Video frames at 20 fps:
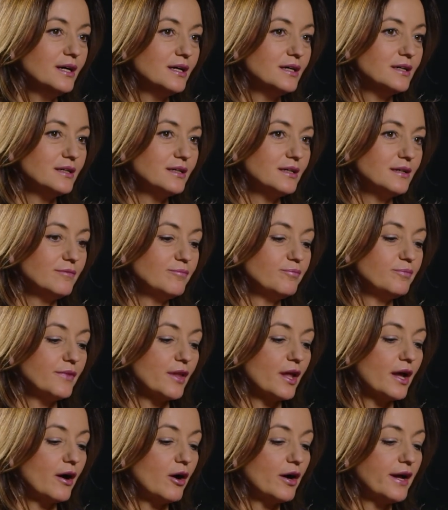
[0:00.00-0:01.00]
On
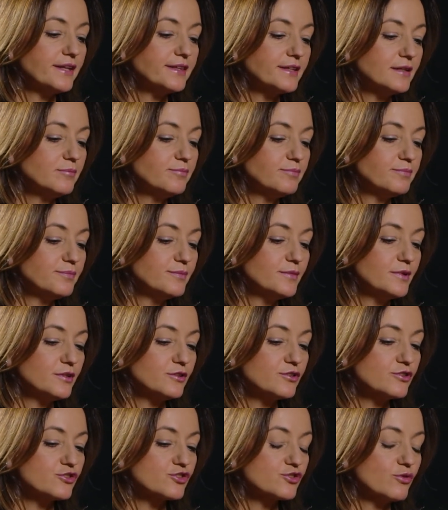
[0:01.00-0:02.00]

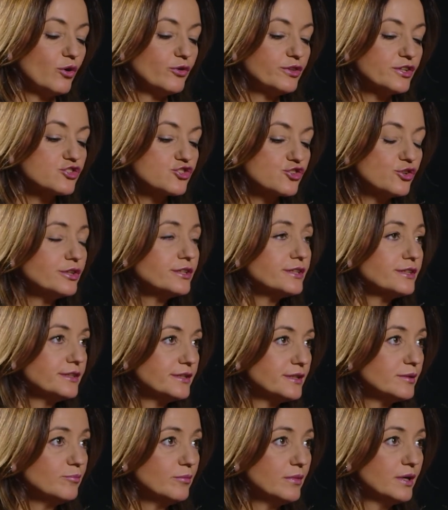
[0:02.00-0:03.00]
a short
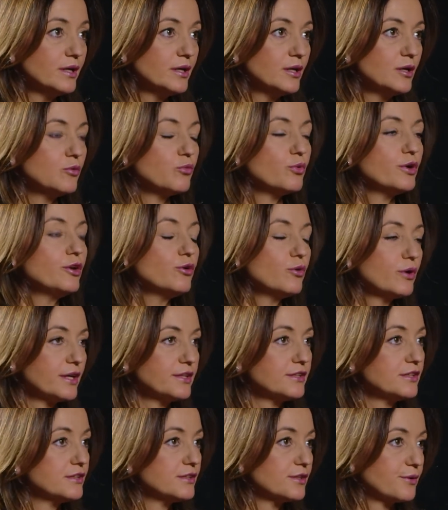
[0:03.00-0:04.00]
term, we look
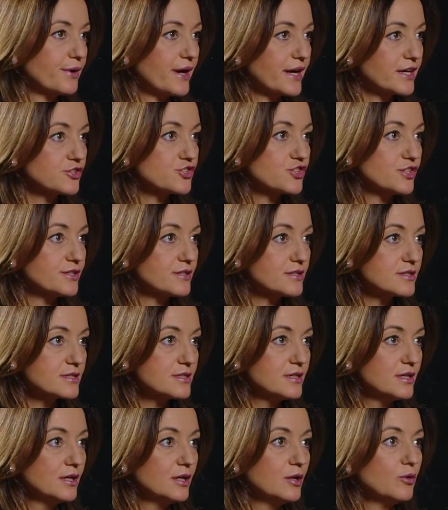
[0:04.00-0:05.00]
at interactions.
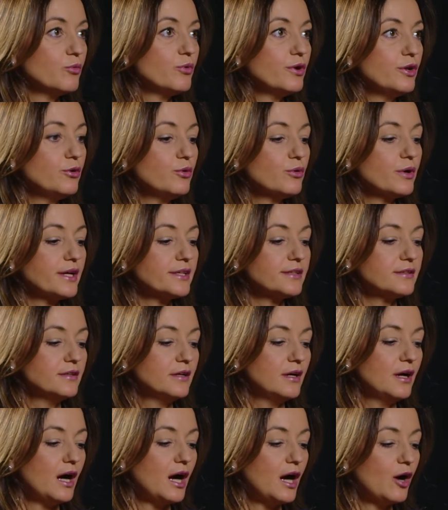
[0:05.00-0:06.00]
We look at
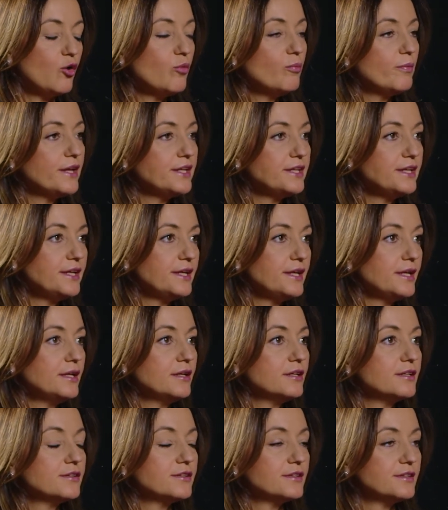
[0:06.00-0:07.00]
how
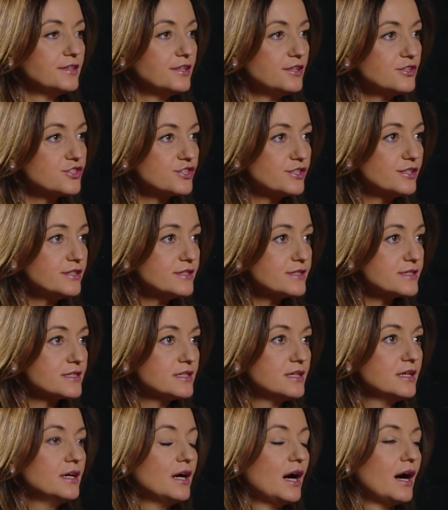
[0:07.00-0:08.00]
many
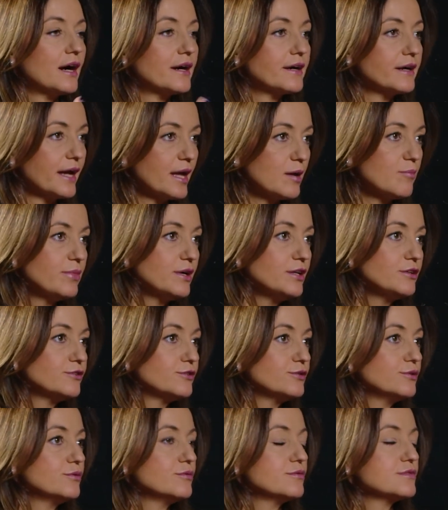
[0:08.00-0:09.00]
teachers are able
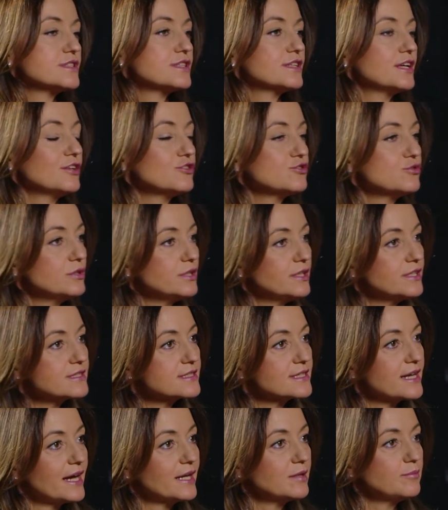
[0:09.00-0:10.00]
to schedule
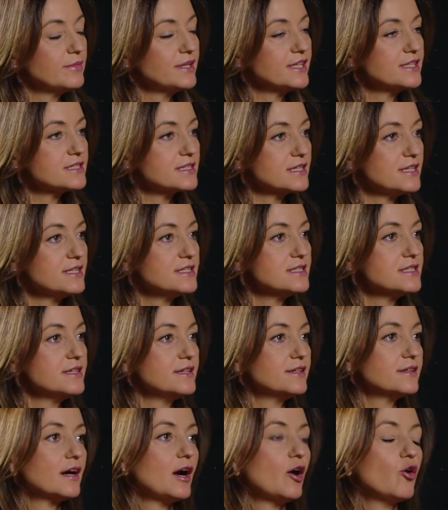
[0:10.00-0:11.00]
assignments
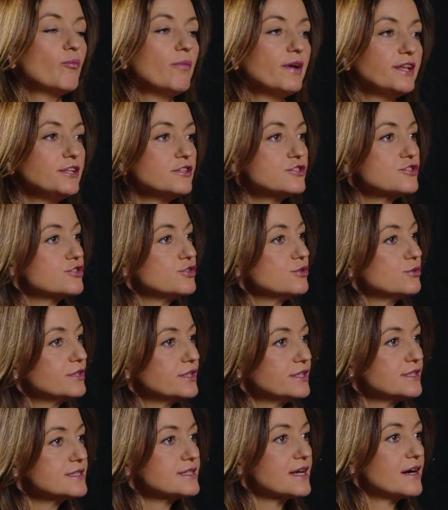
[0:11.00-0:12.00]
easier, how many
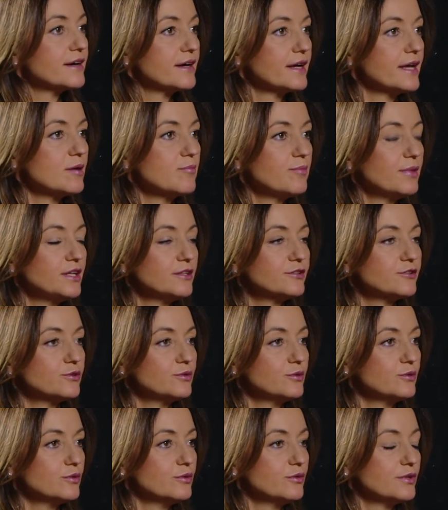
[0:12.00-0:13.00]
students are able
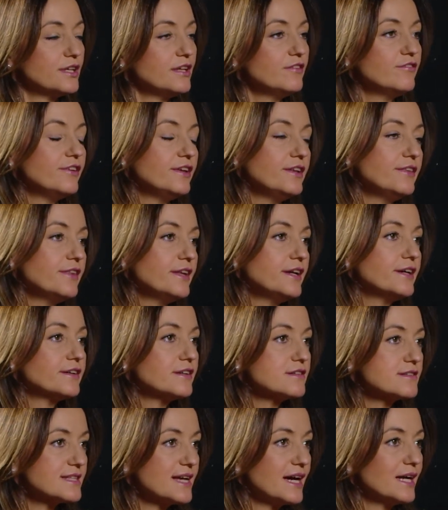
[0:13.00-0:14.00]
to give in their
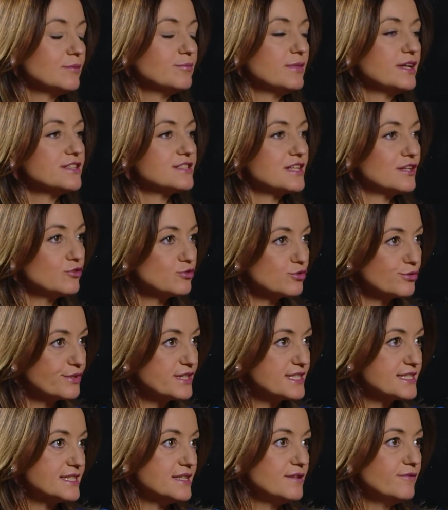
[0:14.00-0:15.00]
assignments and to
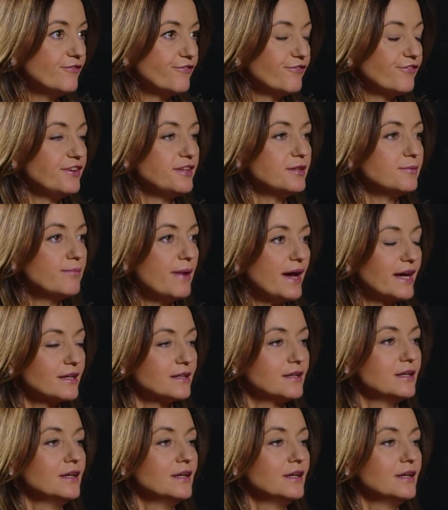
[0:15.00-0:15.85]
receive feedback